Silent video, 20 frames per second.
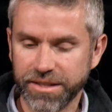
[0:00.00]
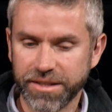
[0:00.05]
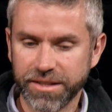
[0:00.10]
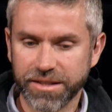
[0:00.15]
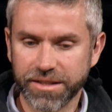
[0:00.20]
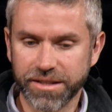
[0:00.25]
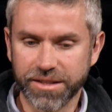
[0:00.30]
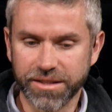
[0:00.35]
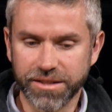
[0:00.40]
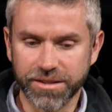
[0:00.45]

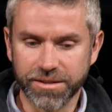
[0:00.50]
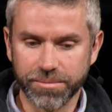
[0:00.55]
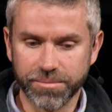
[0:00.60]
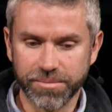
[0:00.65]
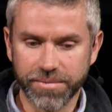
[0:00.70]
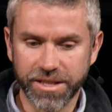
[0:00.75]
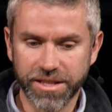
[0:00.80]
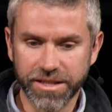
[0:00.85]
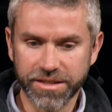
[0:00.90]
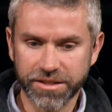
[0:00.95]

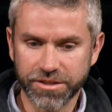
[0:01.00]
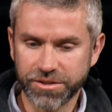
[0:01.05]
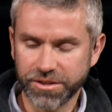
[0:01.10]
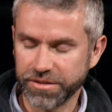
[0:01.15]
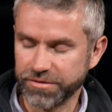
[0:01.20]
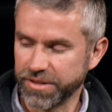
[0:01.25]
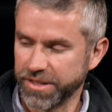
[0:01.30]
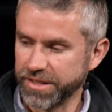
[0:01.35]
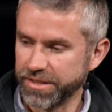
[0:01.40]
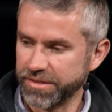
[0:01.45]
And there's a
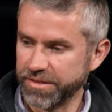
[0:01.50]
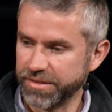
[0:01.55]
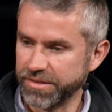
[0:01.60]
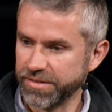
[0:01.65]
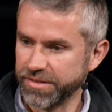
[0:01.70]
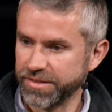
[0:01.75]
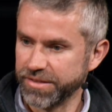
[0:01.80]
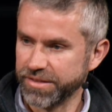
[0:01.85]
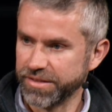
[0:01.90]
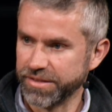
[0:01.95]
sort of,
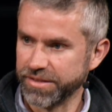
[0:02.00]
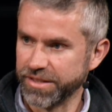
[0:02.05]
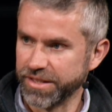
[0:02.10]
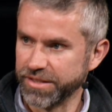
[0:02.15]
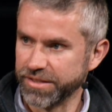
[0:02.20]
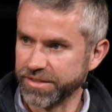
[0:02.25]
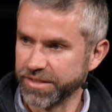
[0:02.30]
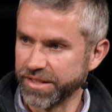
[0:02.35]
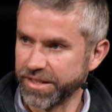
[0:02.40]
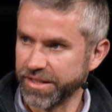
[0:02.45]

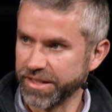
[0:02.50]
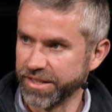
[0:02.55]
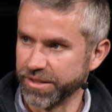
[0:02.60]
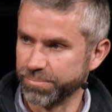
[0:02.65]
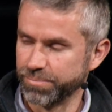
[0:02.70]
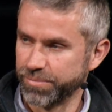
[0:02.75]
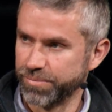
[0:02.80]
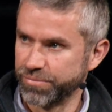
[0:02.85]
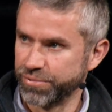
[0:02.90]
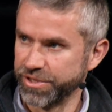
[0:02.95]
there's, I think,
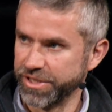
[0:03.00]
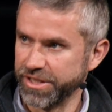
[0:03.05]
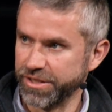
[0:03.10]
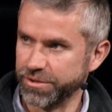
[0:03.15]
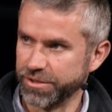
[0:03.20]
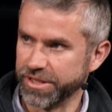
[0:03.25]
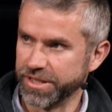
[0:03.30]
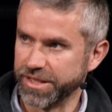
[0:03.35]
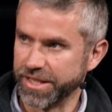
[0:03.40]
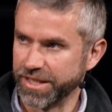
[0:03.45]
a pretty
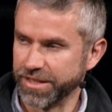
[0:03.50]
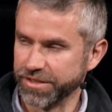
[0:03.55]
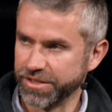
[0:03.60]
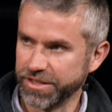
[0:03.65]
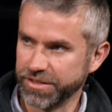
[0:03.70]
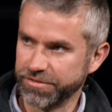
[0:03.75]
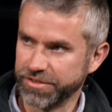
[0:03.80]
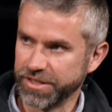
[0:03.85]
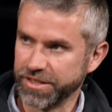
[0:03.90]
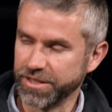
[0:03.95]
good
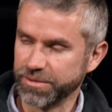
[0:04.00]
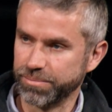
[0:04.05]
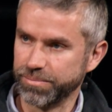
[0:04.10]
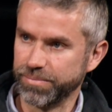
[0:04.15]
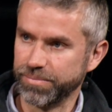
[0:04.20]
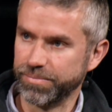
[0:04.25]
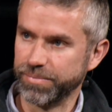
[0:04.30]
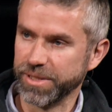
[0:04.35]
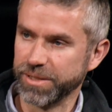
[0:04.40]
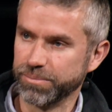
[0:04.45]
analogy for these
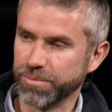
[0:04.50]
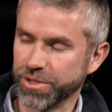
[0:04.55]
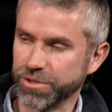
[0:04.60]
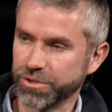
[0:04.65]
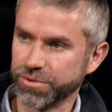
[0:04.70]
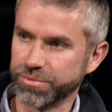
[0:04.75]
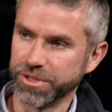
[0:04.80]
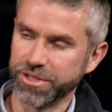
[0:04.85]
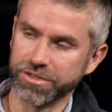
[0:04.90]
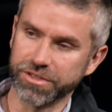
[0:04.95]
big
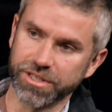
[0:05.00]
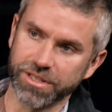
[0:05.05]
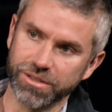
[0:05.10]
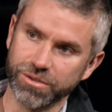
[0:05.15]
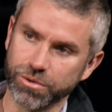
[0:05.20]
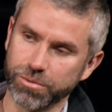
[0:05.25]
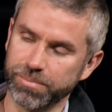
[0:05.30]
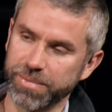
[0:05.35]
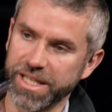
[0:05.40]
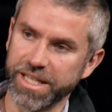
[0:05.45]
models, which is to
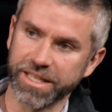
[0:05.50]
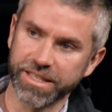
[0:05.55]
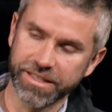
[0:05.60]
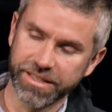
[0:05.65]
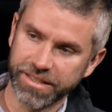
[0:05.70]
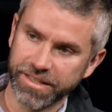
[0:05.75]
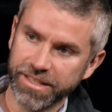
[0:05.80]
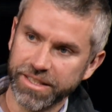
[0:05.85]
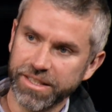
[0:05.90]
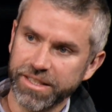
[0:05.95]
look back
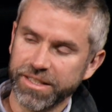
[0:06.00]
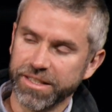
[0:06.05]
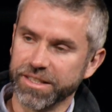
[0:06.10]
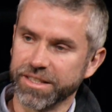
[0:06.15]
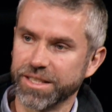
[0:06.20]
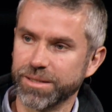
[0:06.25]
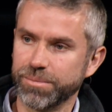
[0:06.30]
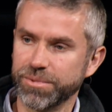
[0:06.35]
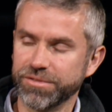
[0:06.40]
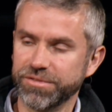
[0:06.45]
a
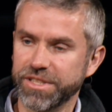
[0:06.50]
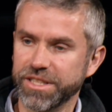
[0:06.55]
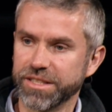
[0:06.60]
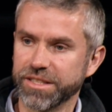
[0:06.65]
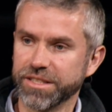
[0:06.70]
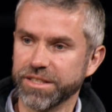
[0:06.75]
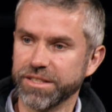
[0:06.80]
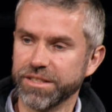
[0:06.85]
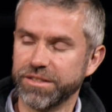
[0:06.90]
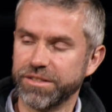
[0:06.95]
couple of
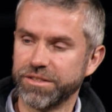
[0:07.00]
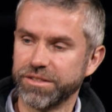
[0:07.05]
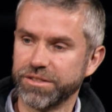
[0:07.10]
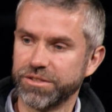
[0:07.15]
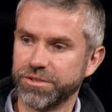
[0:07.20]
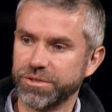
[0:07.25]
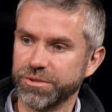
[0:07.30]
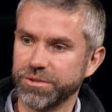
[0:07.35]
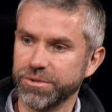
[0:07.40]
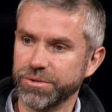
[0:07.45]
decades
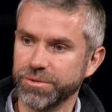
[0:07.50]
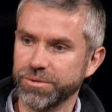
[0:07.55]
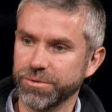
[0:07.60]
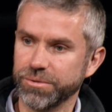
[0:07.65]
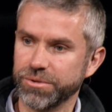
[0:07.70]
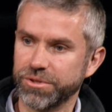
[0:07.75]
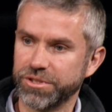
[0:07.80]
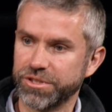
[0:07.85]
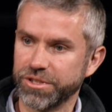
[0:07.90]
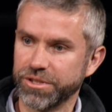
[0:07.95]

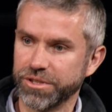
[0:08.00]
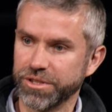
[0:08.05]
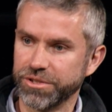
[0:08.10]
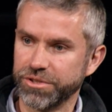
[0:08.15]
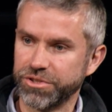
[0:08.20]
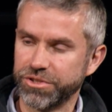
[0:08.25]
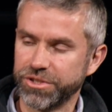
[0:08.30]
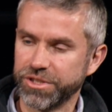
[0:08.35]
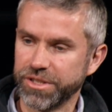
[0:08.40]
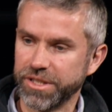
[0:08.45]
to
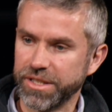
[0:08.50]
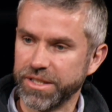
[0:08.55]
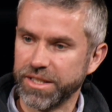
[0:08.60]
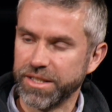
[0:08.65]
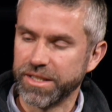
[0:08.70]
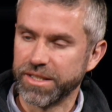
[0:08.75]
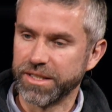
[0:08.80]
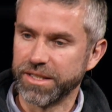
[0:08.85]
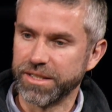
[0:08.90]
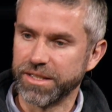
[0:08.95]
search.
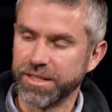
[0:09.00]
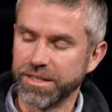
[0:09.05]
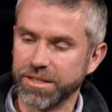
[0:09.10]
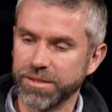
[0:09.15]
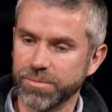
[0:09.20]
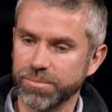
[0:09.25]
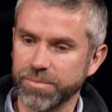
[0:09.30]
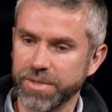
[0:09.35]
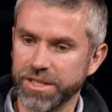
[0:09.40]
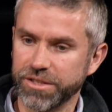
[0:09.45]

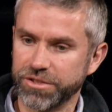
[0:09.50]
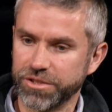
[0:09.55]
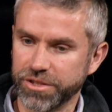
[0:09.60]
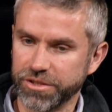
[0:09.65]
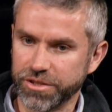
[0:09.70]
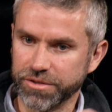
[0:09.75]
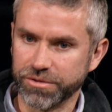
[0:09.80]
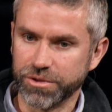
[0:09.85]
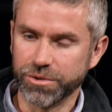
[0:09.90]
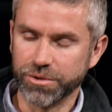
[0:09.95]
And
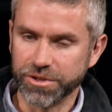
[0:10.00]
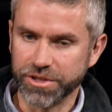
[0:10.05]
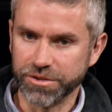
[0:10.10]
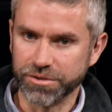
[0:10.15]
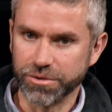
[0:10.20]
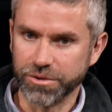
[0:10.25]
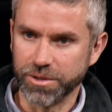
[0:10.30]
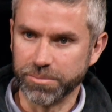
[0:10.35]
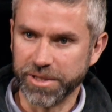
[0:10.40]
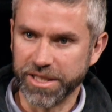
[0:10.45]
search, of course, is
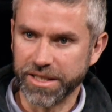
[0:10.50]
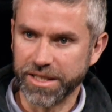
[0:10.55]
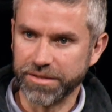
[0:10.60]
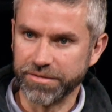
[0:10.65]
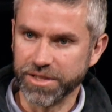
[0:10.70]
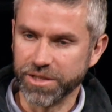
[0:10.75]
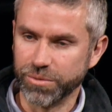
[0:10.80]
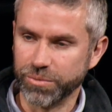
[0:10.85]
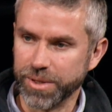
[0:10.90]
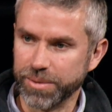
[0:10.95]
all about
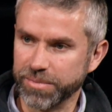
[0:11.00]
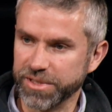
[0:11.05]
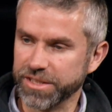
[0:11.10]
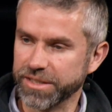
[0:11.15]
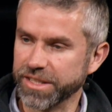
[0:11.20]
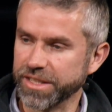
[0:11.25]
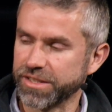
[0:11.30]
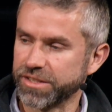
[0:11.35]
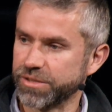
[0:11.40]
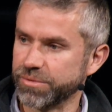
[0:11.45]
having a web
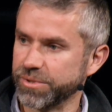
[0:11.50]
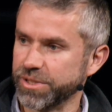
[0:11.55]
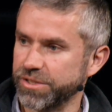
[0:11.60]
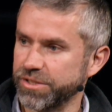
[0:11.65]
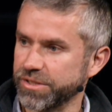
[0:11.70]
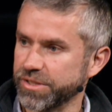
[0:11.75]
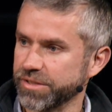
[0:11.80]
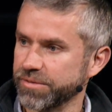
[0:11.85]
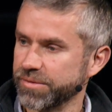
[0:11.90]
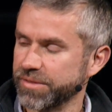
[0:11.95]
index, which
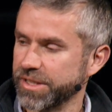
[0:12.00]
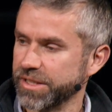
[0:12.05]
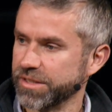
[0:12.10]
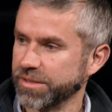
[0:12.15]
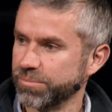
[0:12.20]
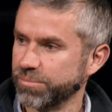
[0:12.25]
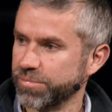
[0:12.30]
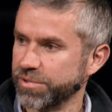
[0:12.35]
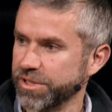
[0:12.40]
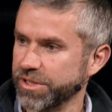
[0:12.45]
there's
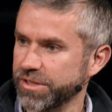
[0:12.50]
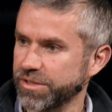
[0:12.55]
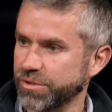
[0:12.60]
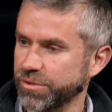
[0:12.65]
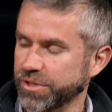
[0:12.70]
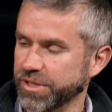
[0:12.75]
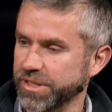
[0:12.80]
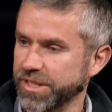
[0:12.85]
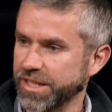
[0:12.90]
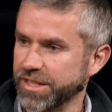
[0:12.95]
a pretty
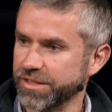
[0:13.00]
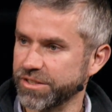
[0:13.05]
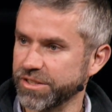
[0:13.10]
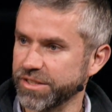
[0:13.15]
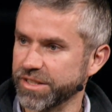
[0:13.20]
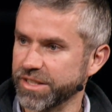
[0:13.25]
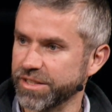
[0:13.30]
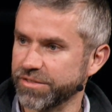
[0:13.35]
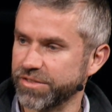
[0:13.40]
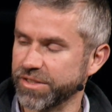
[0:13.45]
good analogy
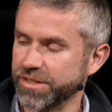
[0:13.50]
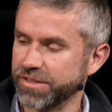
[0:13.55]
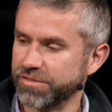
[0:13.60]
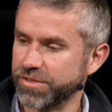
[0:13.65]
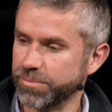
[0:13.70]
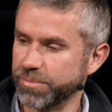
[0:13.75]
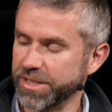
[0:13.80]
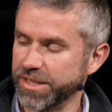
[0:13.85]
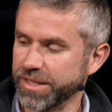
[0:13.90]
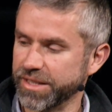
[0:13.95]
there
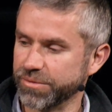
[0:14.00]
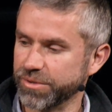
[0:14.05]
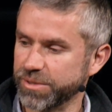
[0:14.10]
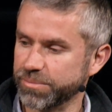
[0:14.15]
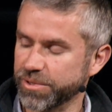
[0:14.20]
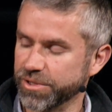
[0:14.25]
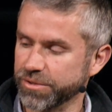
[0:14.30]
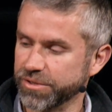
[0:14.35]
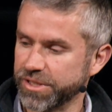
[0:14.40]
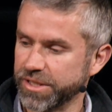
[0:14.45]
for big
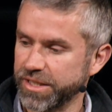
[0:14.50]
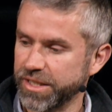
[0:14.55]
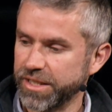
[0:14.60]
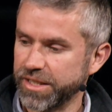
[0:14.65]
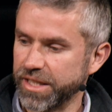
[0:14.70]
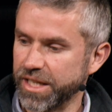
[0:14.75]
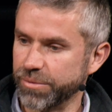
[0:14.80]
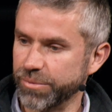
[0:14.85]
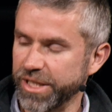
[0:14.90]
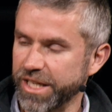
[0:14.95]
language models.
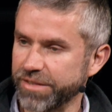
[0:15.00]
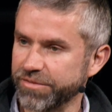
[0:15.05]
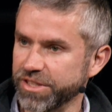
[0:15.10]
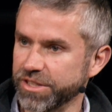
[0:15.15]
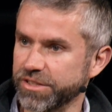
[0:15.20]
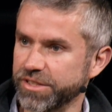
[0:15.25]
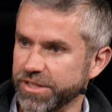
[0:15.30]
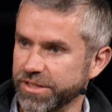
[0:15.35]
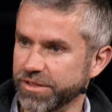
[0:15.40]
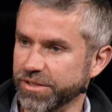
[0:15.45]
And we haven't
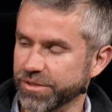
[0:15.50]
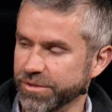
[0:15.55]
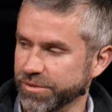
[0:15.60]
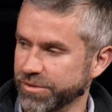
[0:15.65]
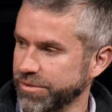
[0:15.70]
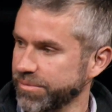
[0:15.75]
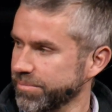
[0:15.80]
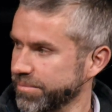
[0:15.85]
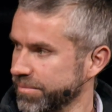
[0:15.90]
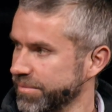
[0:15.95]
seen
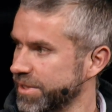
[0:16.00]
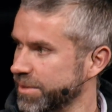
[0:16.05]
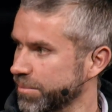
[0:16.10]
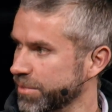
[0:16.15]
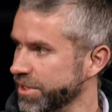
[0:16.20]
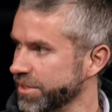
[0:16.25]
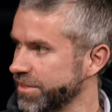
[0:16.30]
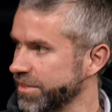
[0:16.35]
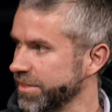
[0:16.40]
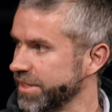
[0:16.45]
those
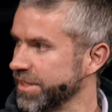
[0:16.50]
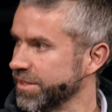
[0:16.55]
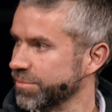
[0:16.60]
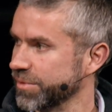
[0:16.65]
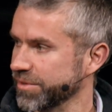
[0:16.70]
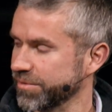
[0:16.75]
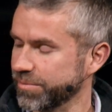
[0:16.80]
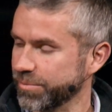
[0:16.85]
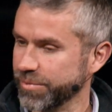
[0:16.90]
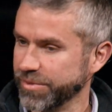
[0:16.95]
commoditized.
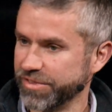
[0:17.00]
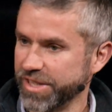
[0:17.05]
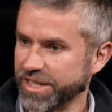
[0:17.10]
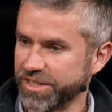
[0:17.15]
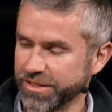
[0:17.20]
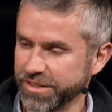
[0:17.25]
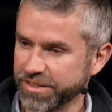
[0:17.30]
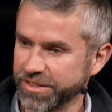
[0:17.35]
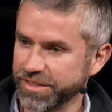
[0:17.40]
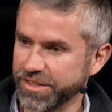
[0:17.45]
We've
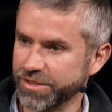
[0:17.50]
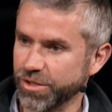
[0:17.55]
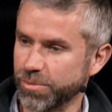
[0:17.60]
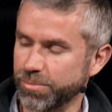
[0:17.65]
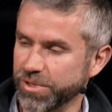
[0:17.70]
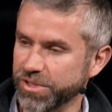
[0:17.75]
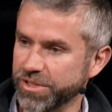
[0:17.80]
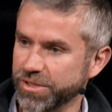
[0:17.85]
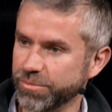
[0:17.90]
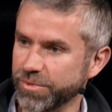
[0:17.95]
actually seen the
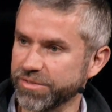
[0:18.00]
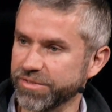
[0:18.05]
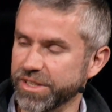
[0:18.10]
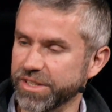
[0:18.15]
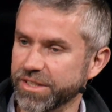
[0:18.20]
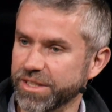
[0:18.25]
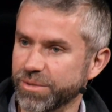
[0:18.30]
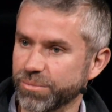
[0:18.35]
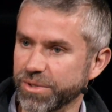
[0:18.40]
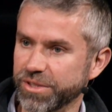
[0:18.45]
opposite. We've
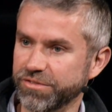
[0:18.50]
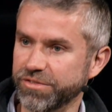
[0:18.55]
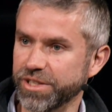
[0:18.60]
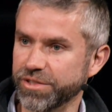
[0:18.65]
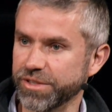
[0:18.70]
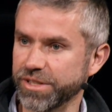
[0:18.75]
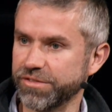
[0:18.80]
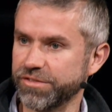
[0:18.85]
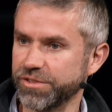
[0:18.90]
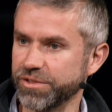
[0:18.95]
ended up with
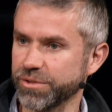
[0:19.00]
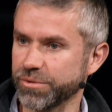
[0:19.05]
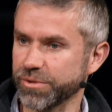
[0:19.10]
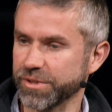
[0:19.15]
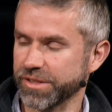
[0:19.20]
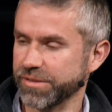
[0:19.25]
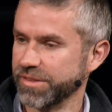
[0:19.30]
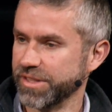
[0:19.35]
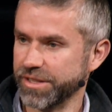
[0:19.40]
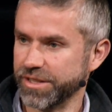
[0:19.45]
very few,
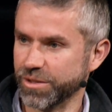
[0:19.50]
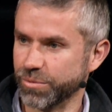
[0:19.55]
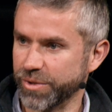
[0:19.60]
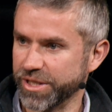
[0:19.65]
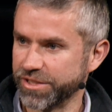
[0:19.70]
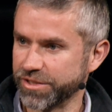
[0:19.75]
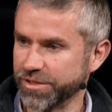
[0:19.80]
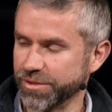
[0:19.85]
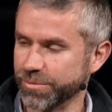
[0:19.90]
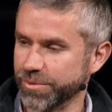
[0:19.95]
in the
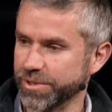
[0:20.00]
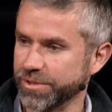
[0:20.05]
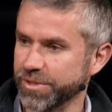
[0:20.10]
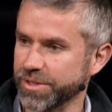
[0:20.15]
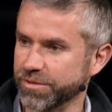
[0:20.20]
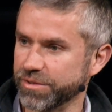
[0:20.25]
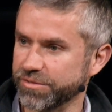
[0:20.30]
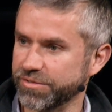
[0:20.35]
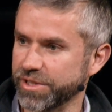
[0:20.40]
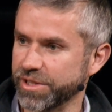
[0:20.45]
Western world,
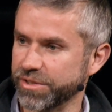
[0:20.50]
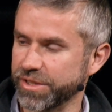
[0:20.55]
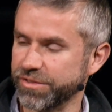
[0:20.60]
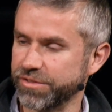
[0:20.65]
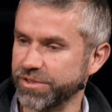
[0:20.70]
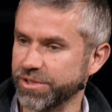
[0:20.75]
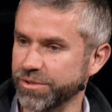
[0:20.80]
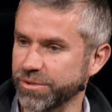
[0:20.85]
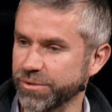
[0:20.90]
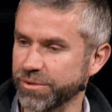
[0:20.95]
there are very
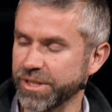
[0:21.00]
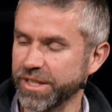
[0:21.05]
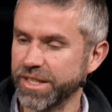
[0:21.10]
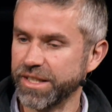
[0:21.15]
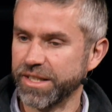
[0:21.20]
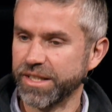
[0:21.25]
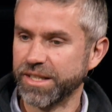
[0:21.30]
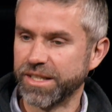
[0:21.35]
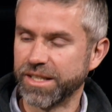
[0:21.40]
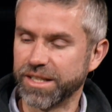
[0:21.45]
few
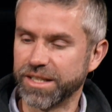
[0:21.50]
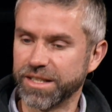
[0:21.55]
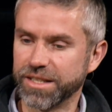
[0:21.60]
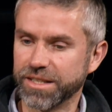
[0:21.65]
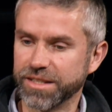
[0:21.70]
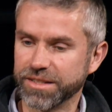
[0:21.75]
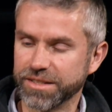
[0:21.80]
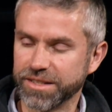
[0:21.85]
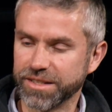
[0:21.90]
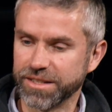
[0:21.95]

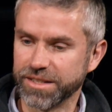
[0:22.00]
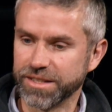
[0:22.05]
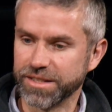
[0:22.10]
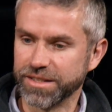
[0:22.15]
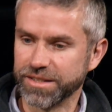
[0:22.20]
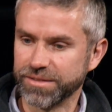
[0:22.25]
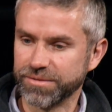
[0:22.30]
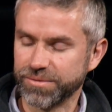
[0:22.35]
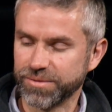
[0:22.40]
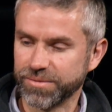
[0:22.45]

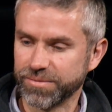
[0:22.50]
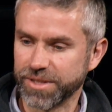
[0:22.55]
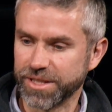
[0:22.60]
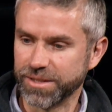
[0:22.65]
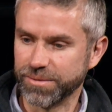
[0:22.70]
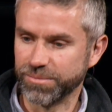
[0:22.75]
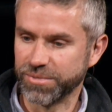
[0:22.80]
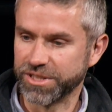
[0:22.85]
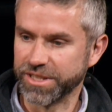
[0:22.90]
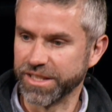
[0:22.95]

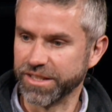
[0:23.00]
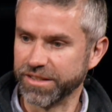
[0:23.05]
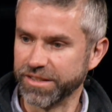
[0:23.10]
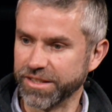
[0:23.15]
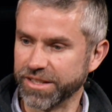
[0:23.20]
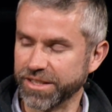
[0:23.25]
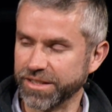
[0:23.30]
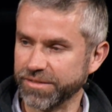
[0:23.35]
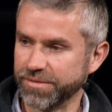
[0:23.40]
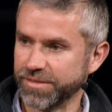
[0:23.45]

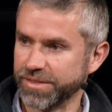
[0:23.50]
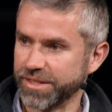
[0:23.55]
state-of-the-art